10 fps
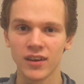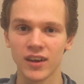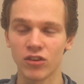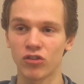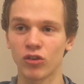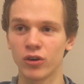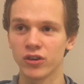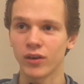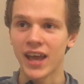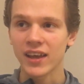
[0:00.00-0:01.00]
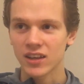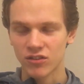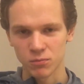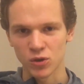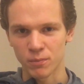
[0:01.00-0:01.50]
It's sure you can get
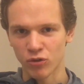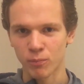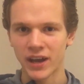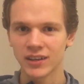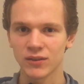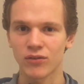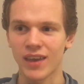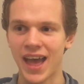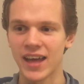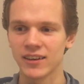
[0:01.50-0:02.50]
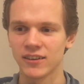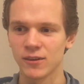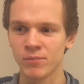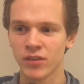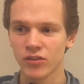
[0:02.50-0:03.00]
some new perspectives and
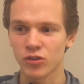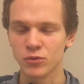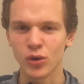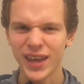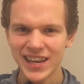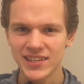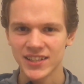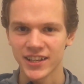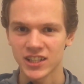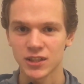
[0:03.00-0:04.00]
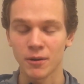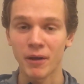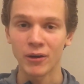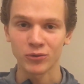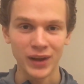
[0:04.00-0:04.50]
some new insights
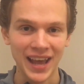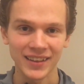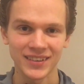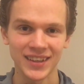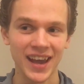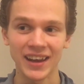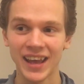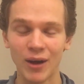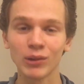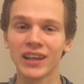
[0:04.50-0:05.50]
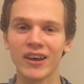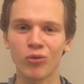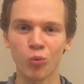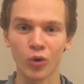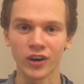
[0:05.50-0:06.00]
about reality and how
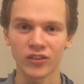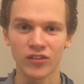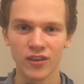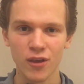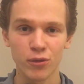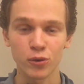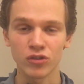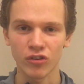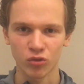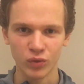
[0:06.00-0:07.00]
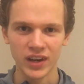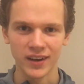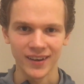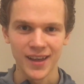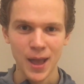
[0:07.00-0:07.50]
life works through just reading.